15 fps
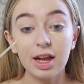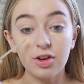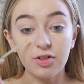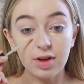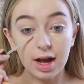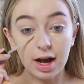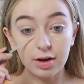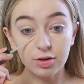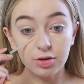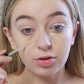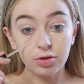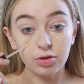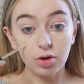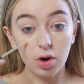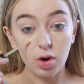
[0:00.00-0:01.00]
literally had
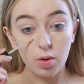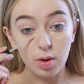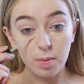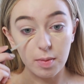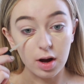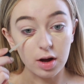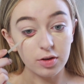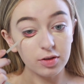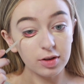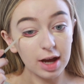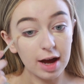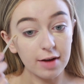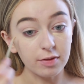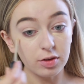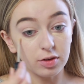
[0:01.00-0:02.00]
so much
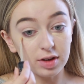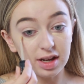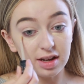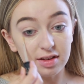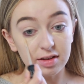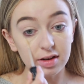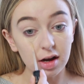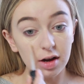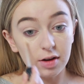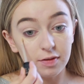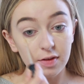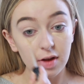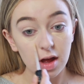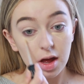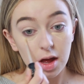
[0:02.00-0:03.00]
Kat Von D stuff.